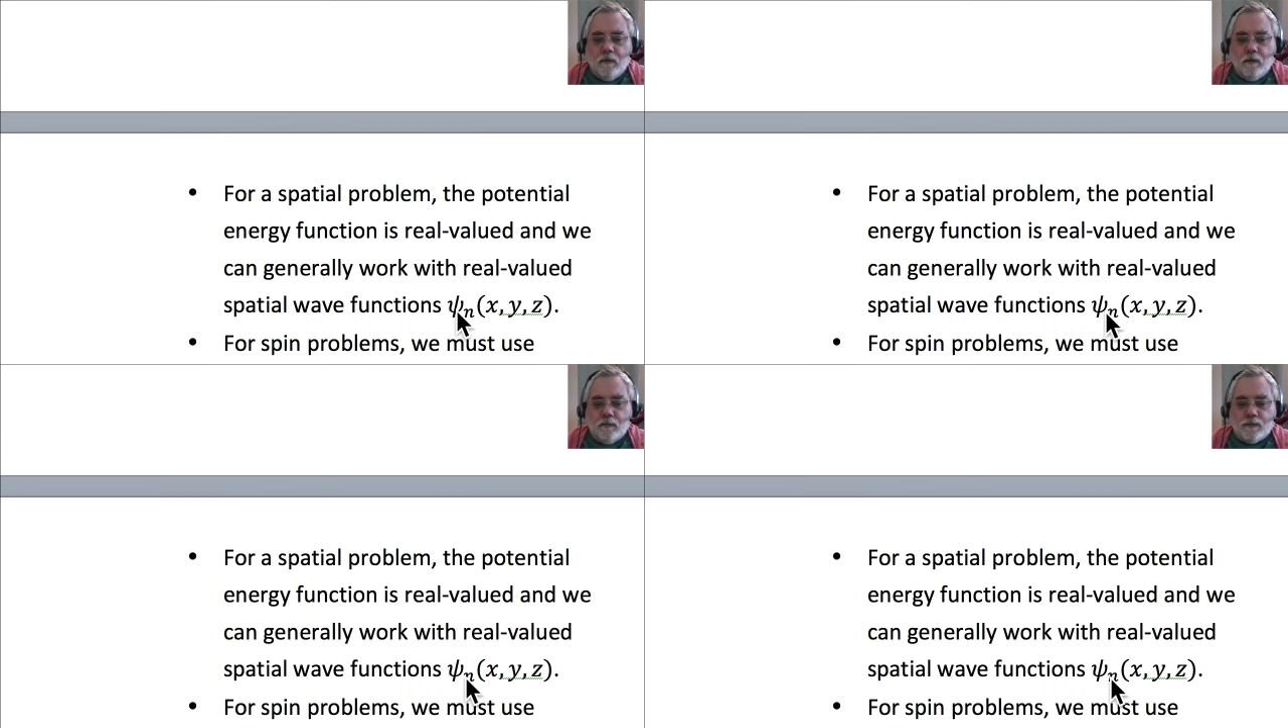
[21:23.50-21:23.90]

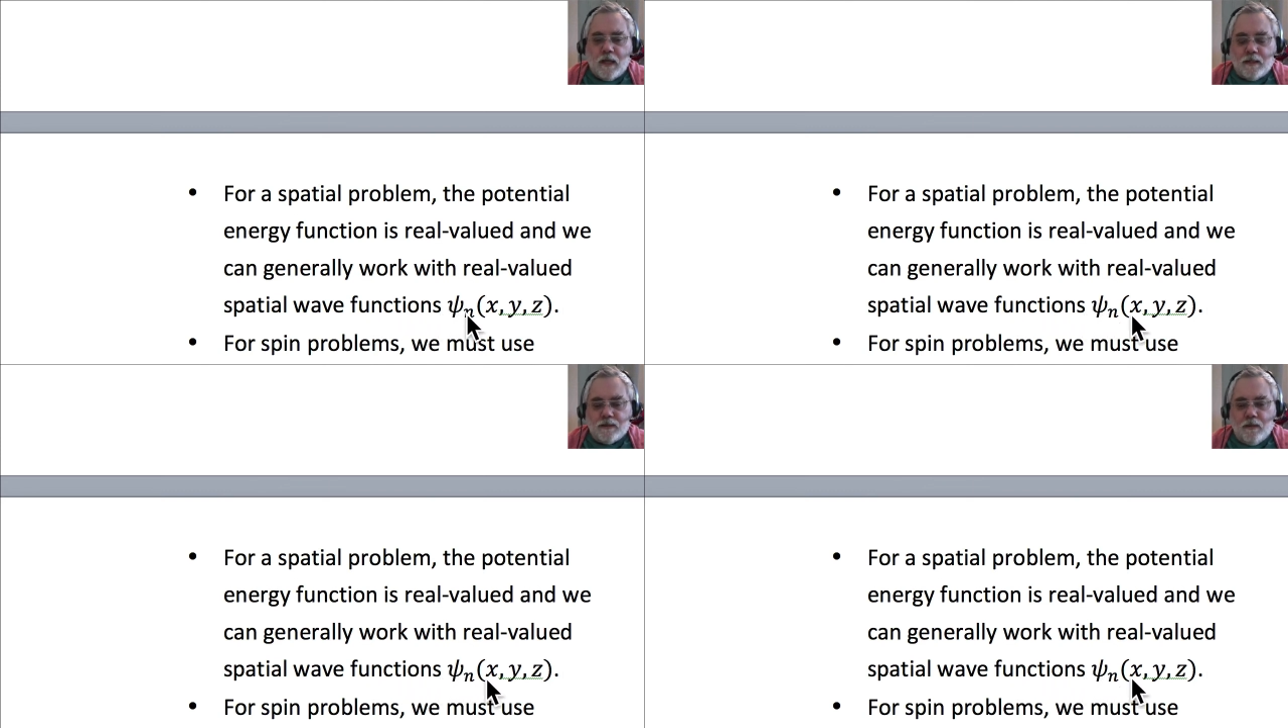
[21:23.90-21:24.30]

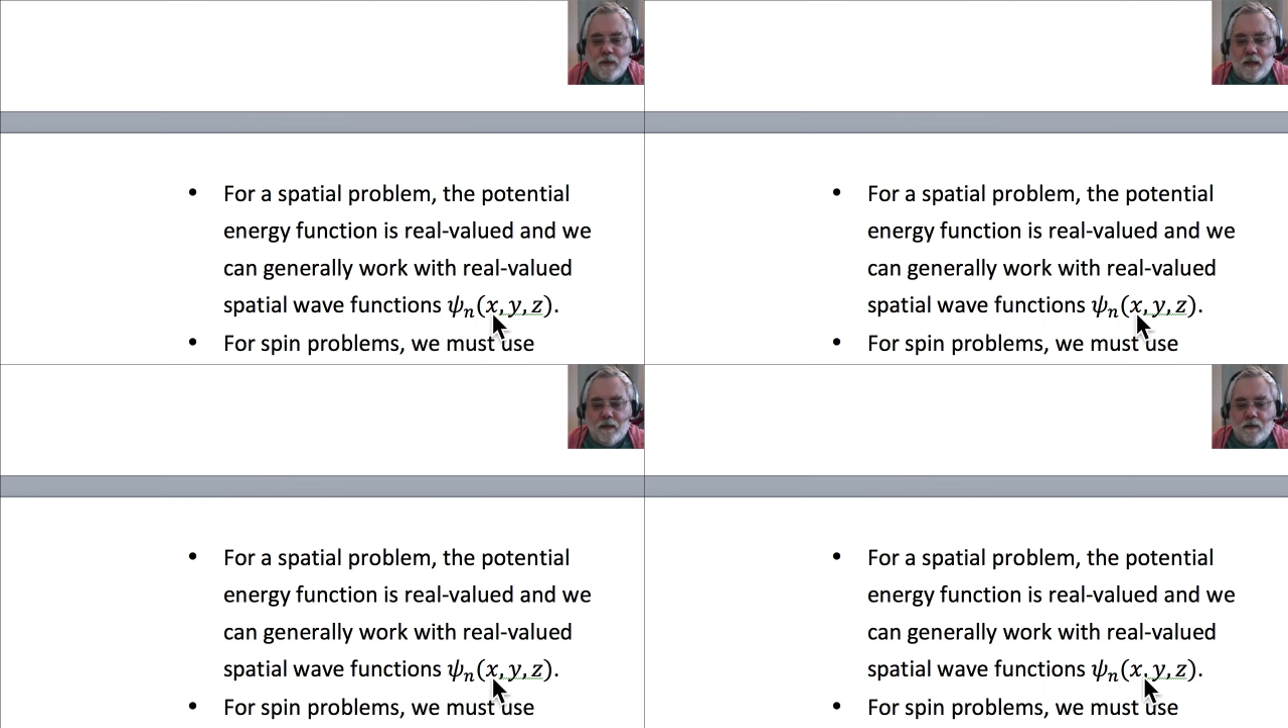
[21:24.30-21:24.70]
psi sub
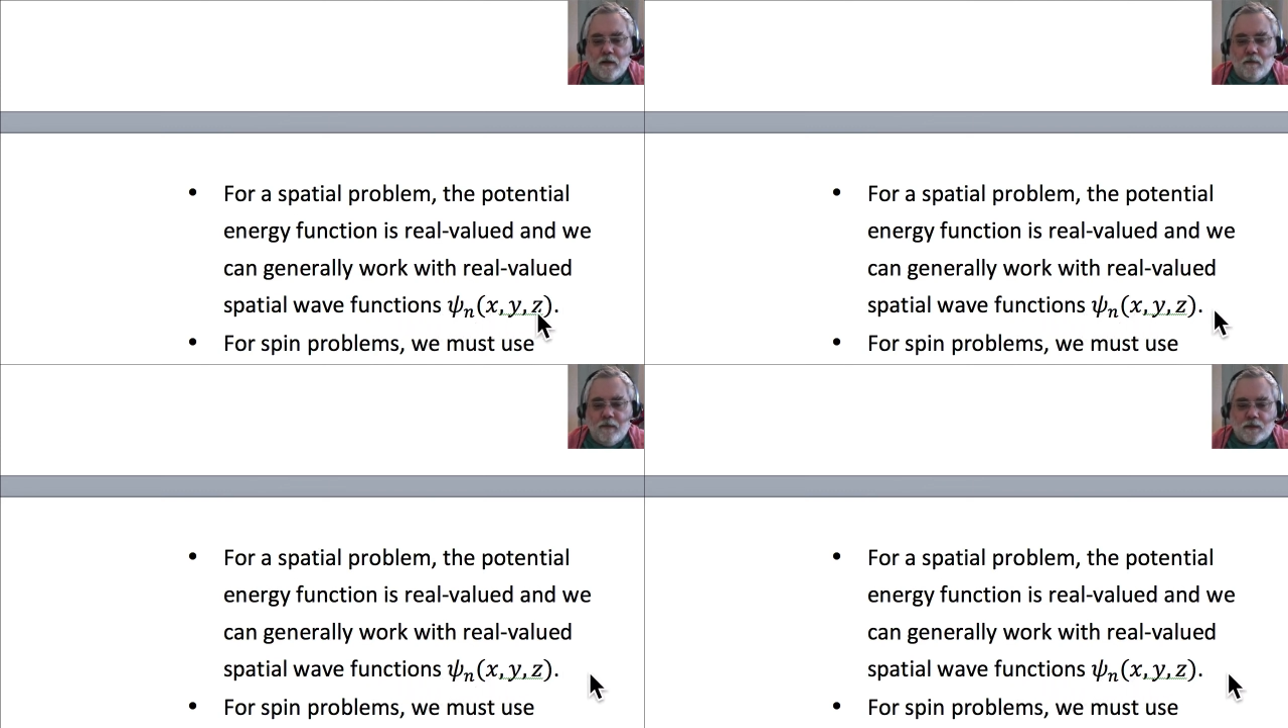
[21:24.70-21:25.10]
n
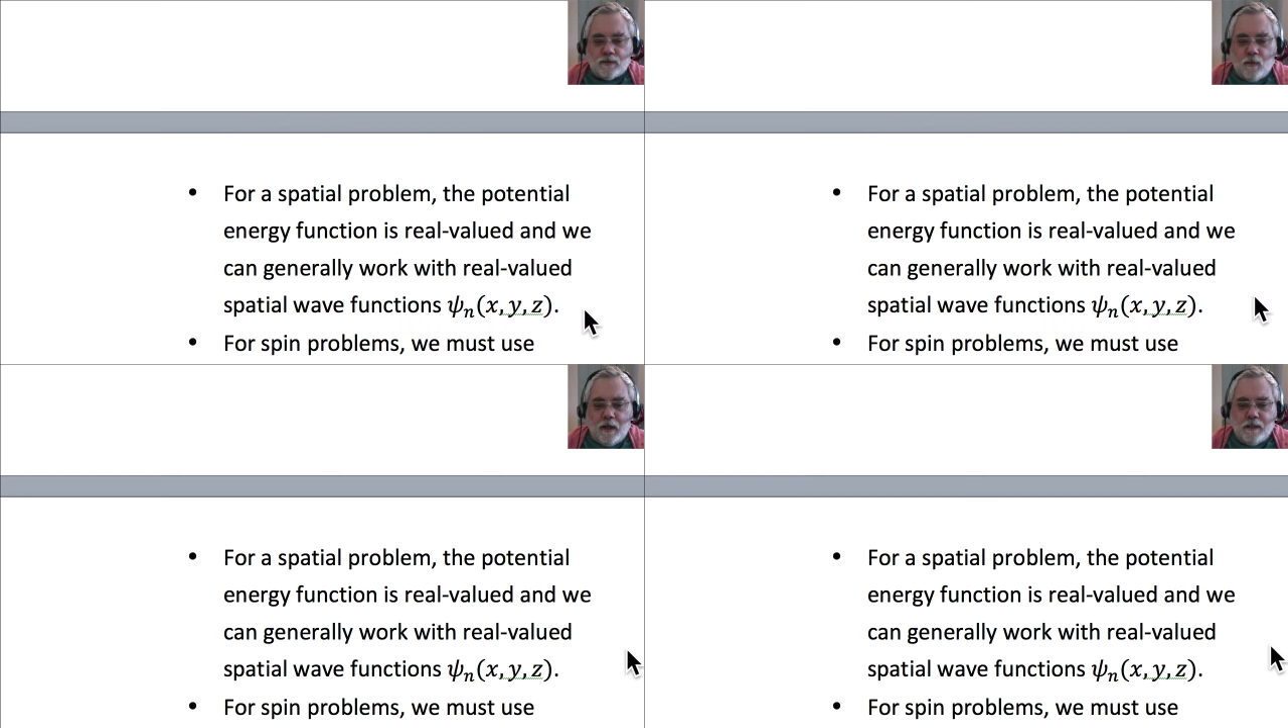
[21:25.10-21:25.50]
of
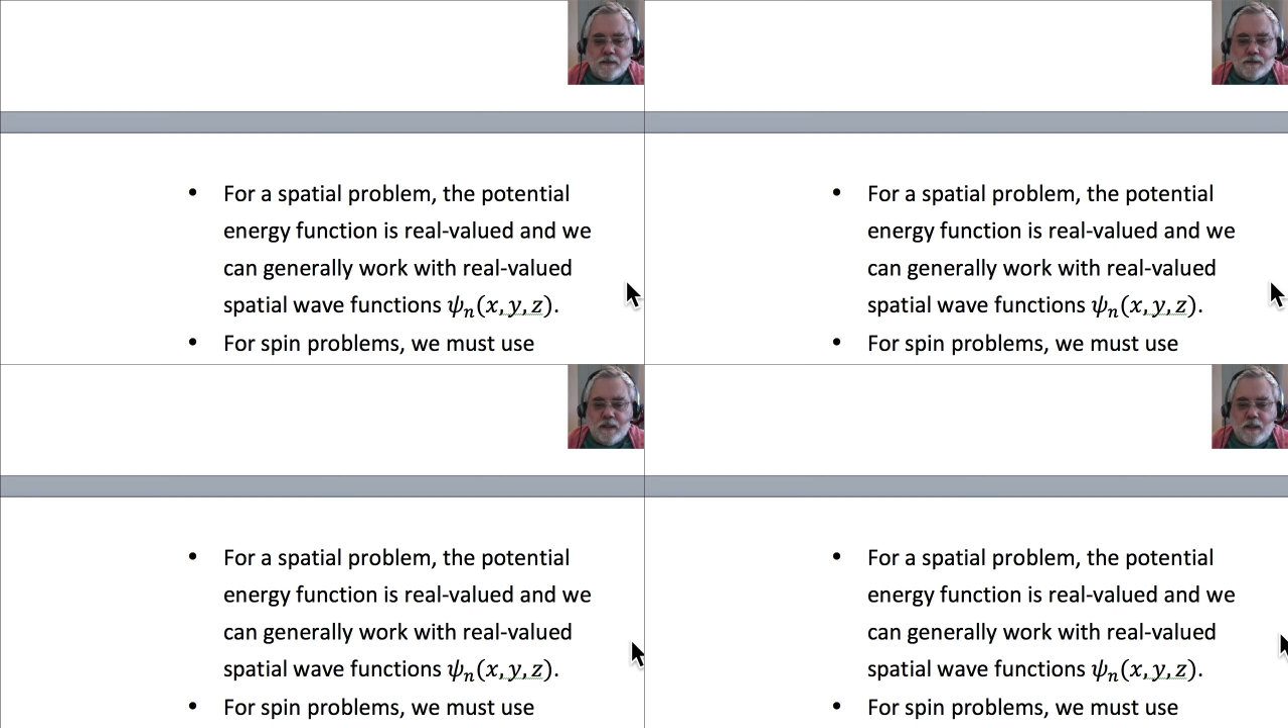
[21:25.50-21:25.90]
x, y,
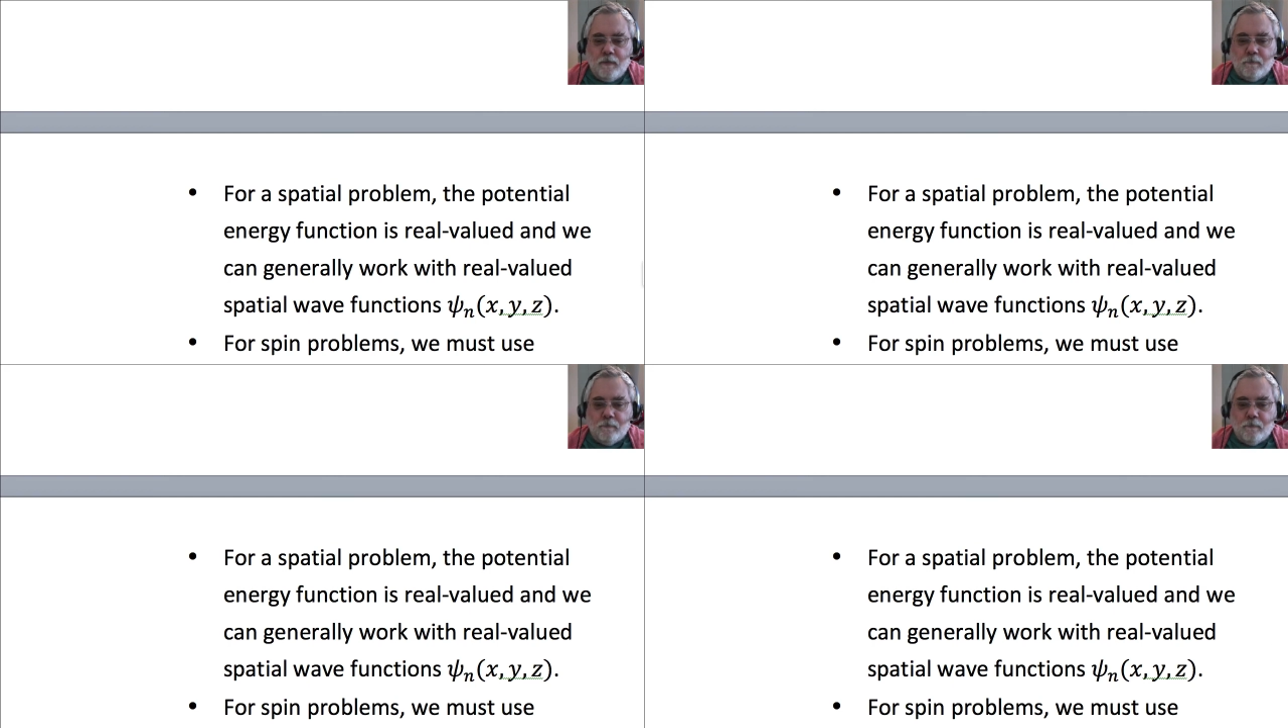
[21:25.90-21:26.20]
and z.